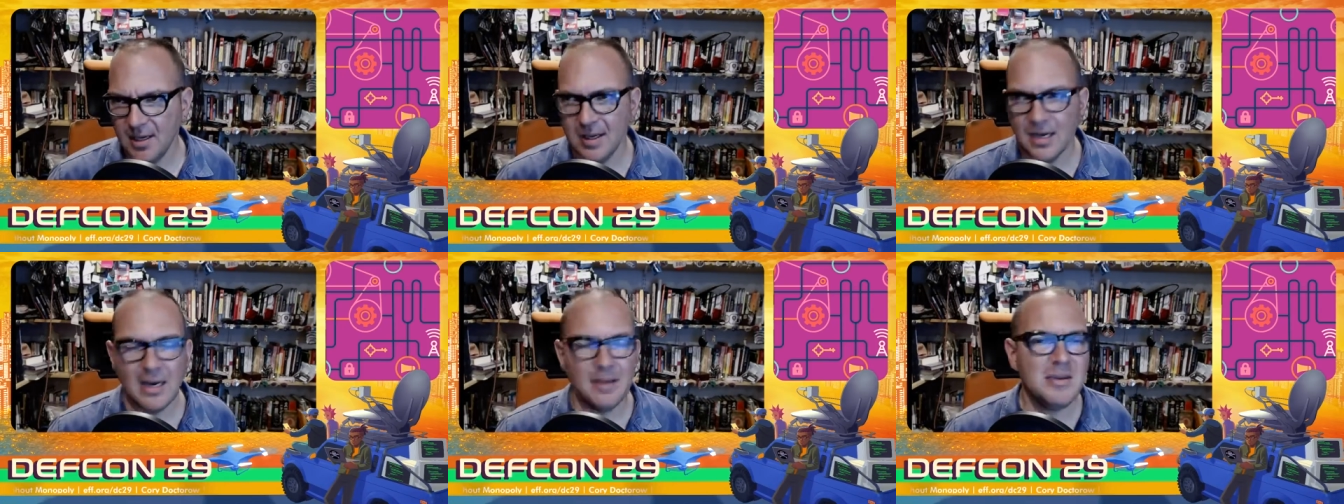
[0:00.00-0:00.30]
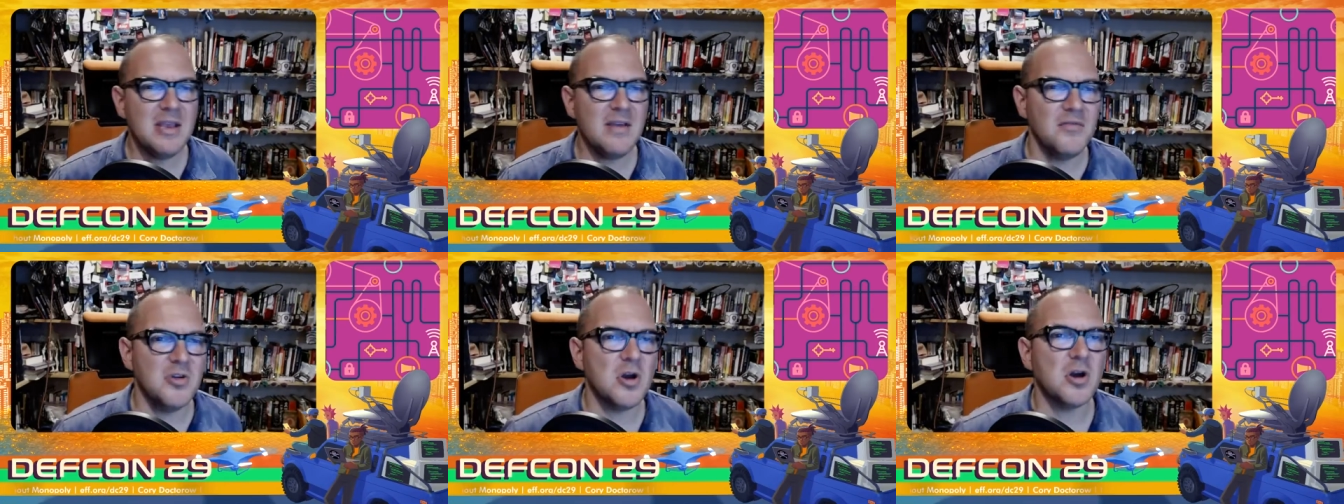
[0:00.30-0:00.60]
Let
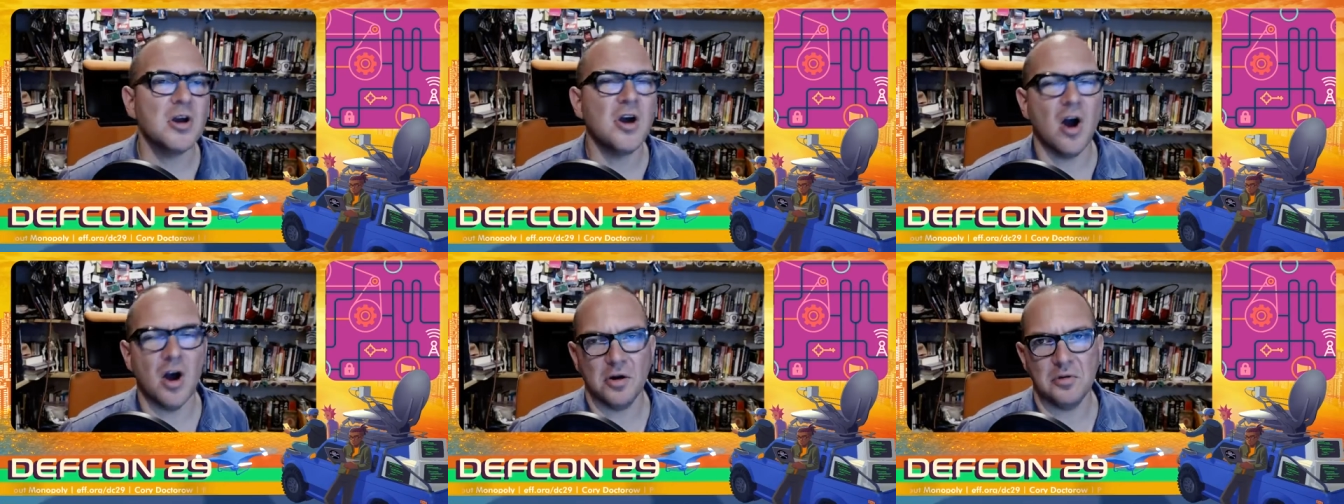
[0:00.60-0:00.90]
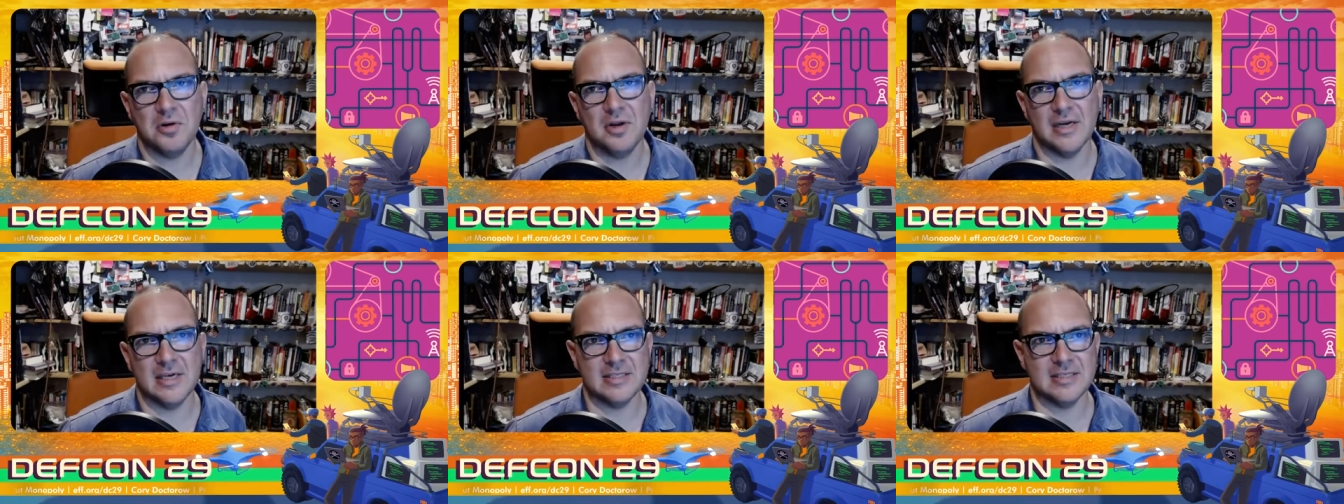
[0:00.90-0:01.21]
me give you a
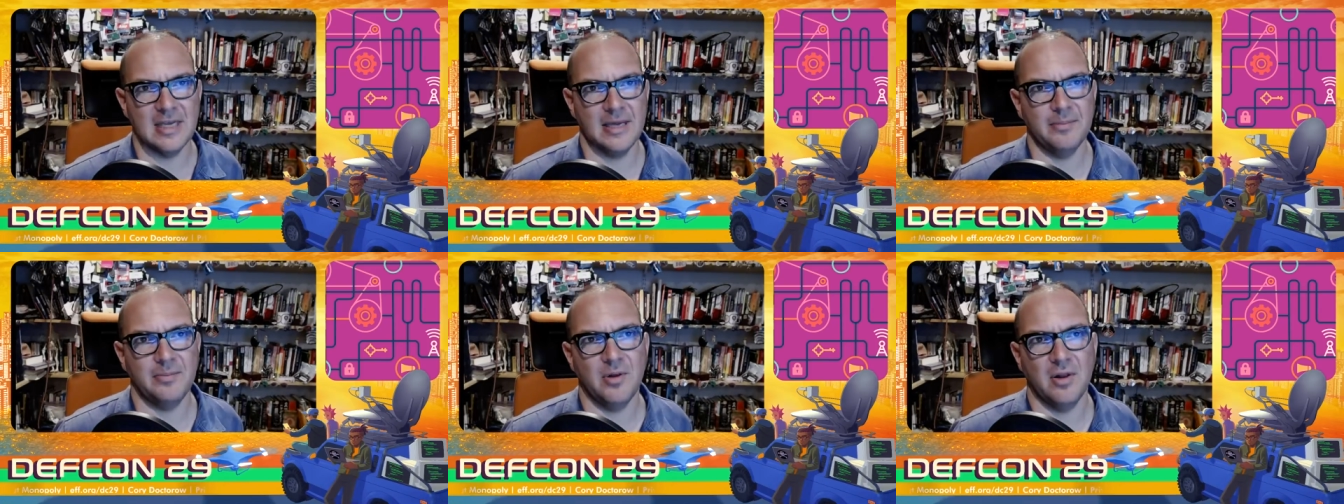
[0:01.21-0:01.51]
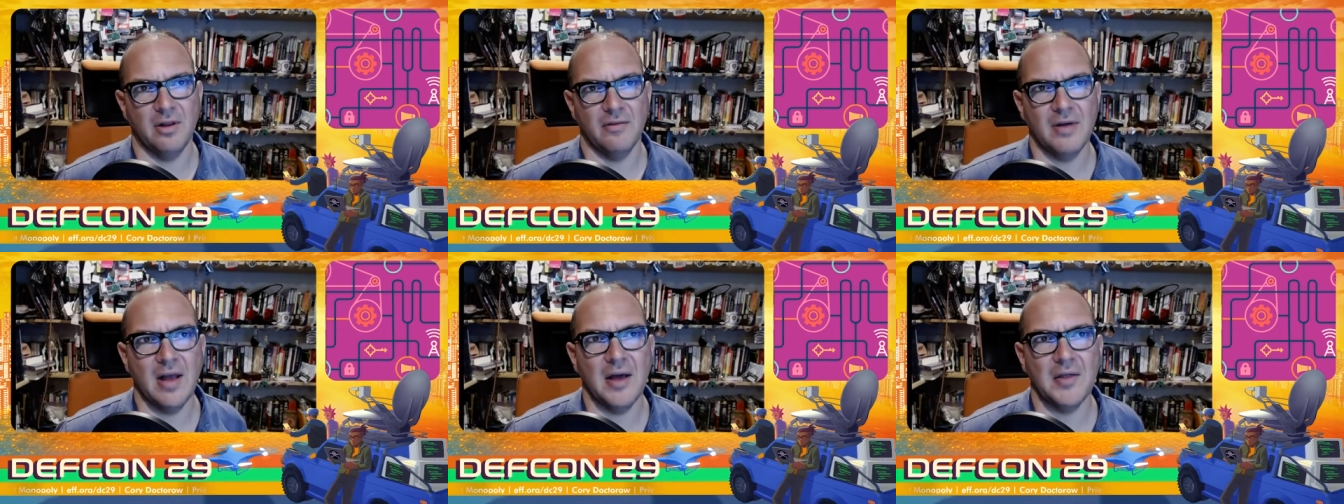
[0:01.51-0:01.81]
concrete
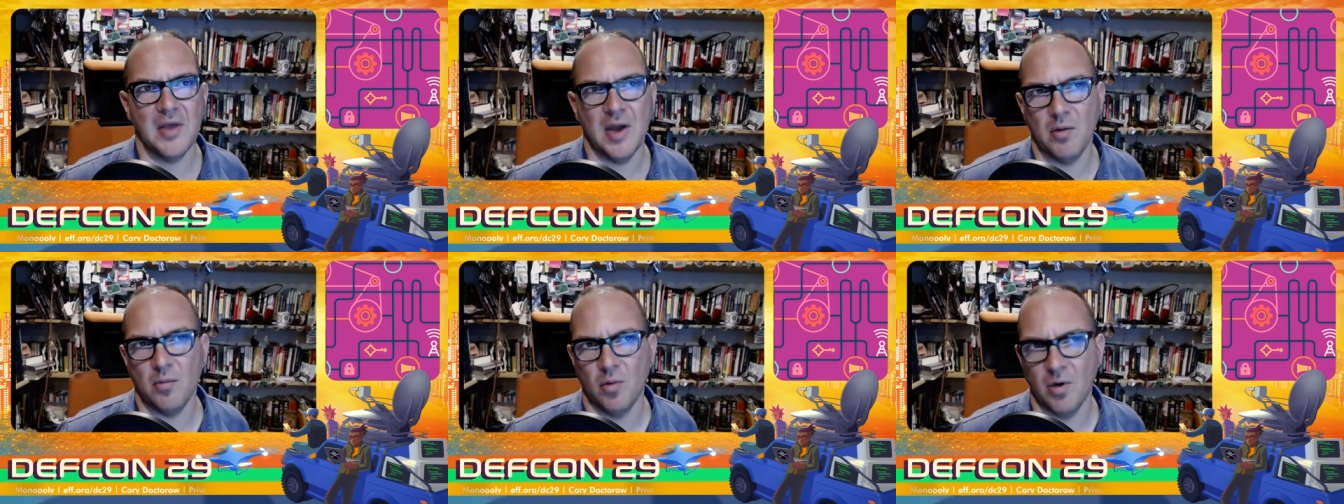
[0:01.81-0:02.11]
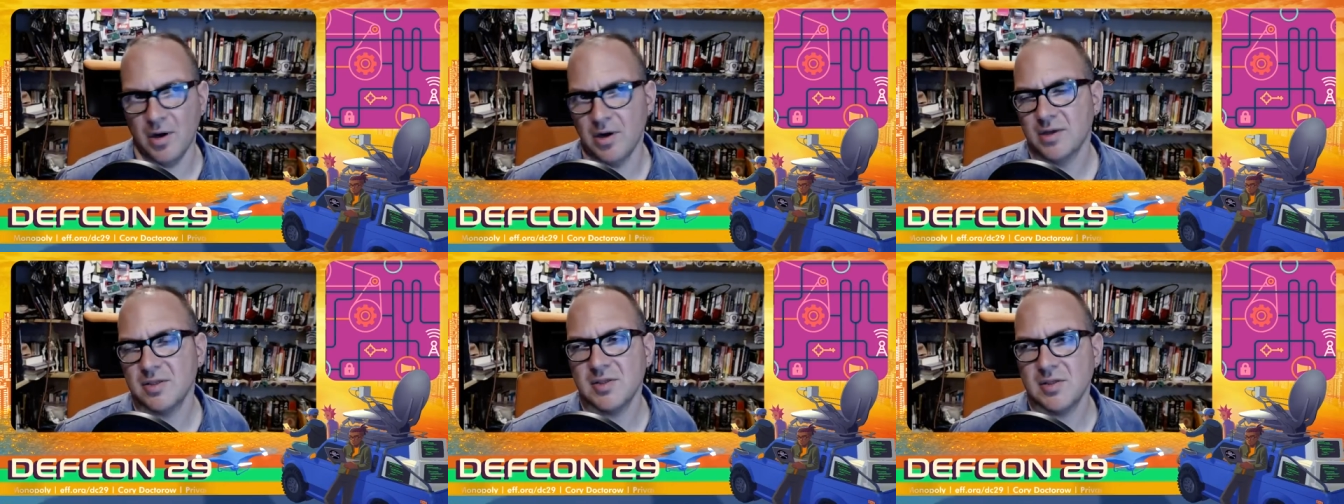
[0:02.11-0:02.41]
example of how that
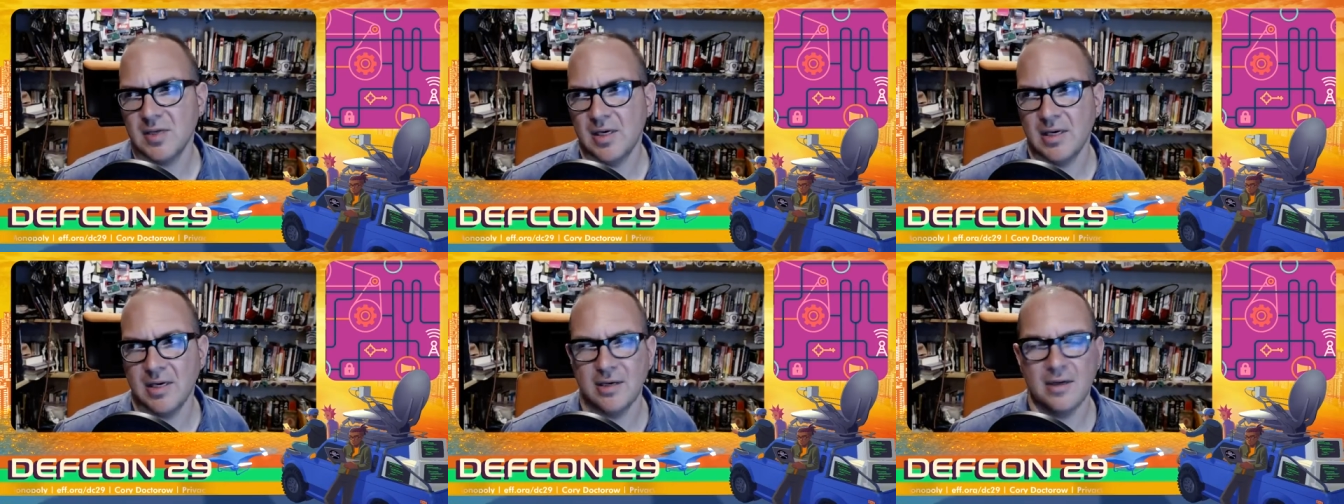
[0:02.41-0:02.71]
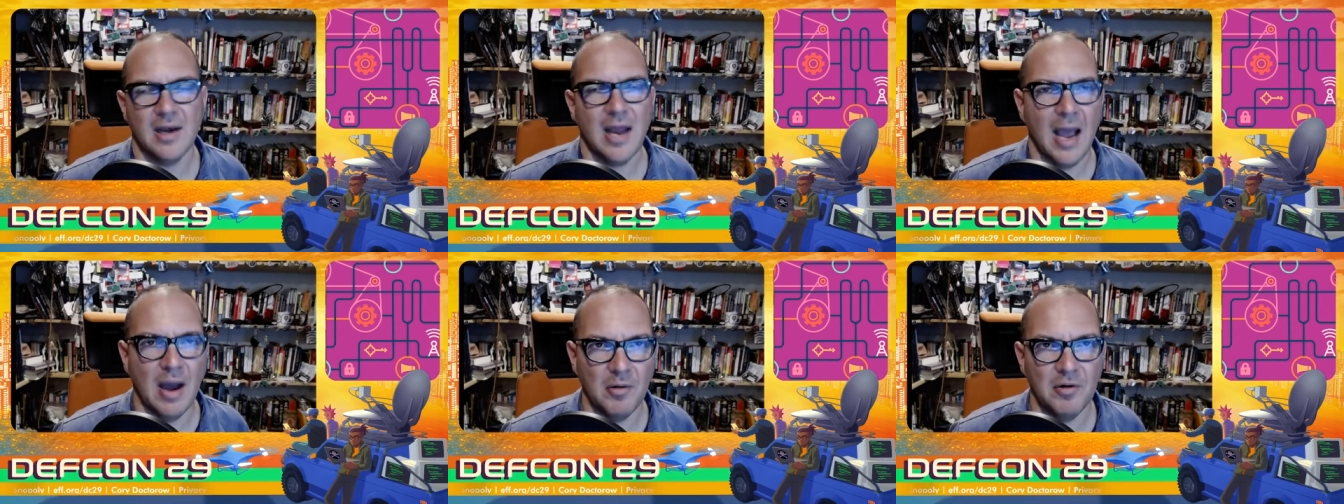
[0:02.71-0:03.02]
works and
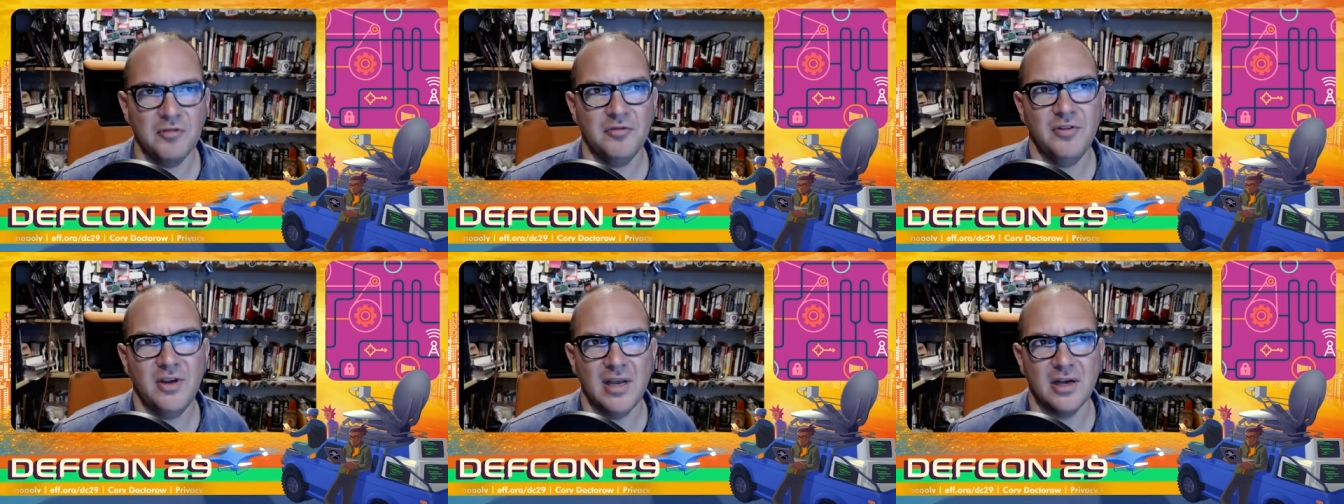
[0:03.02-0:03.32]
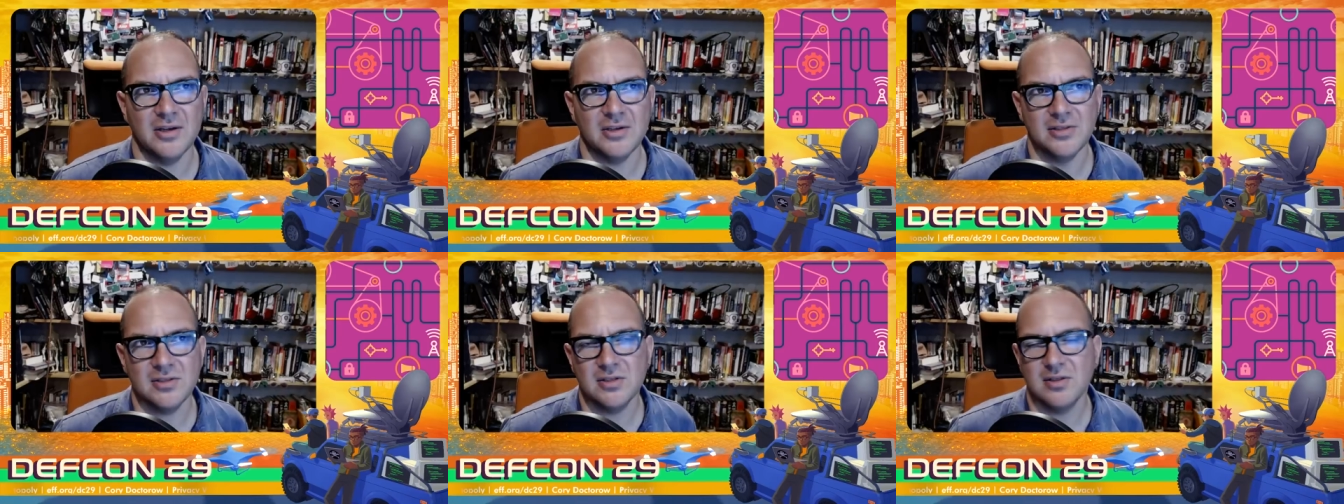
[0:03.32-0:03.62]
how it
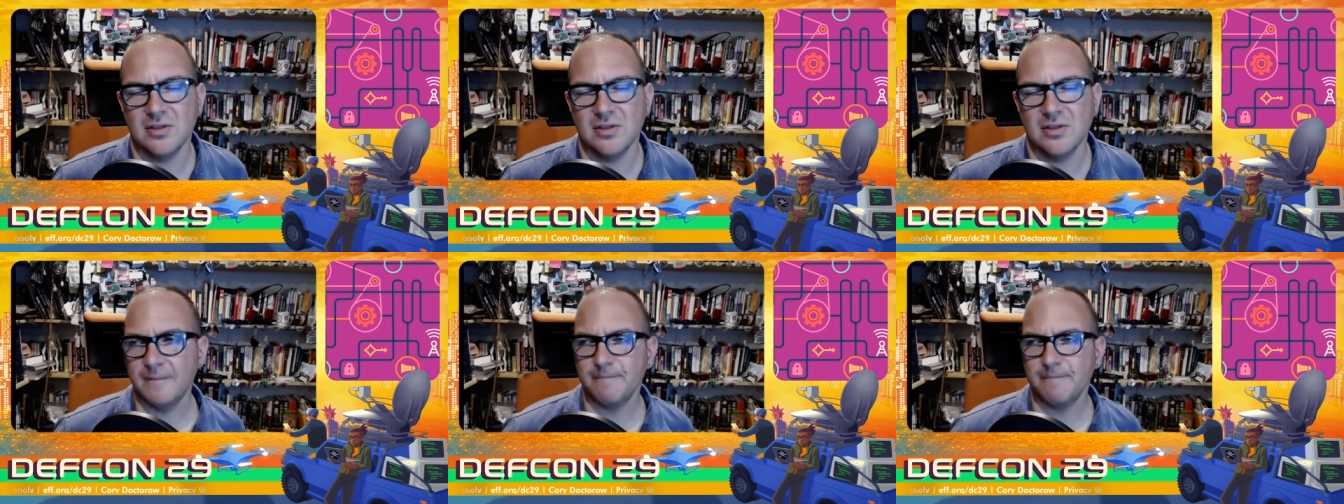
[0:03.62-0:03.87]
fails.